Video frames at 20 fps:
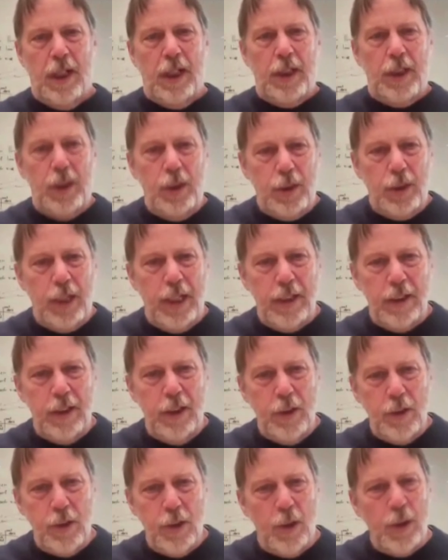you can
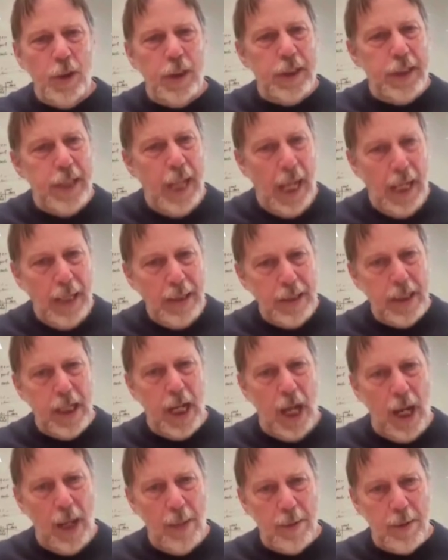use only 10
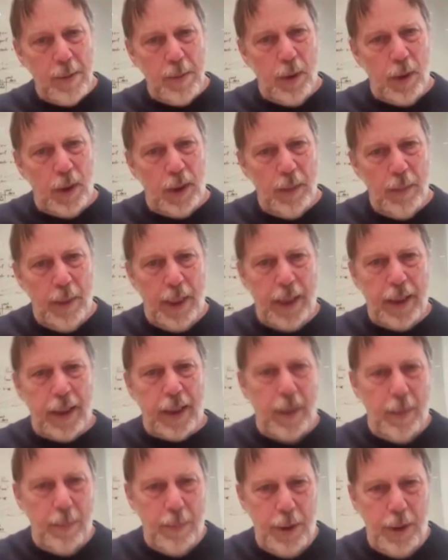times more and make a
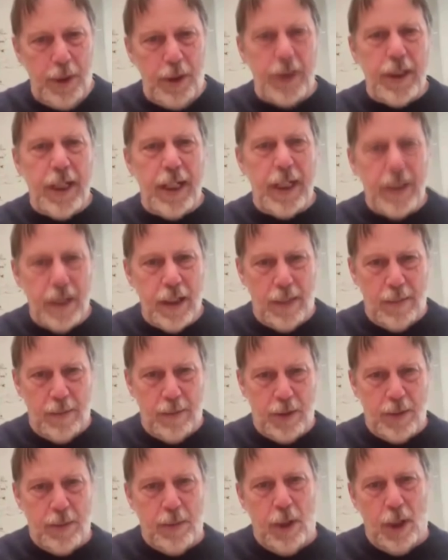computer 10
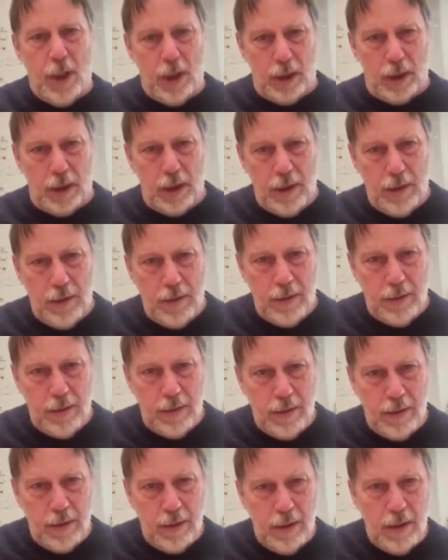times smaller,
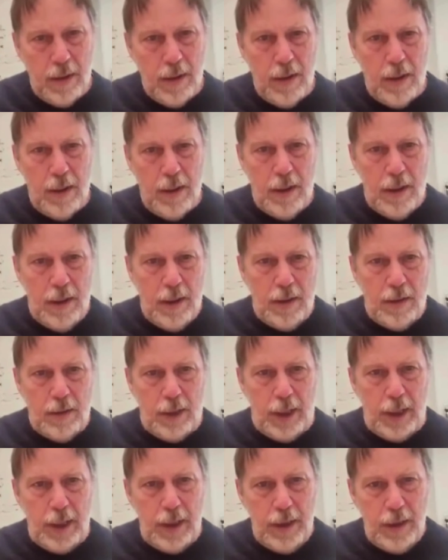
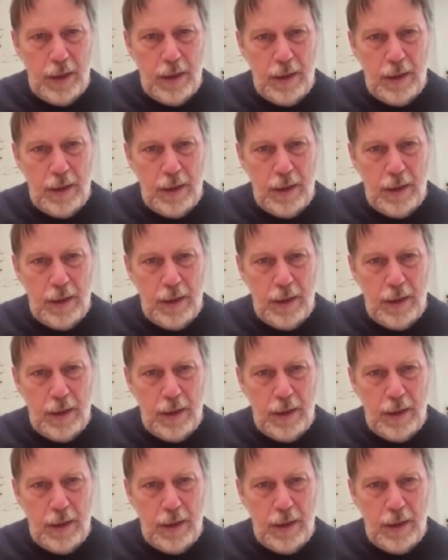right?